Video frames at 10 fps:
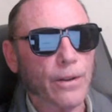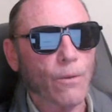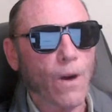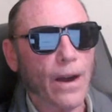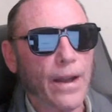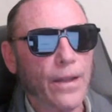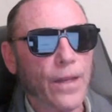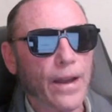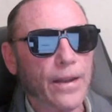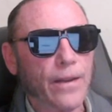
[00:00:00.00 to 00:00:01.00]
why
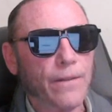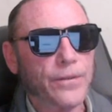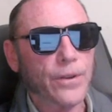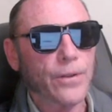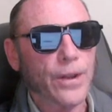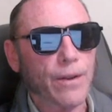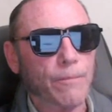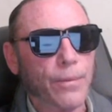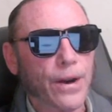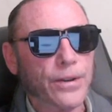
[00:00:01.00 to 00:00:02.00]
that gives you the
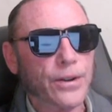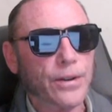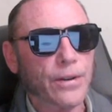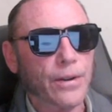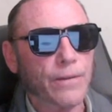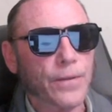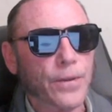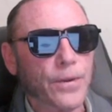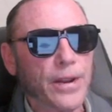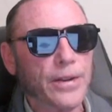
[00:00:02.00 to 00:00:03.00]
impression of
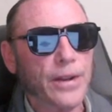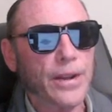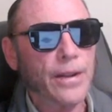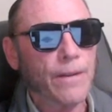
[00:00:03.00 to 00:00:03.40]
3D?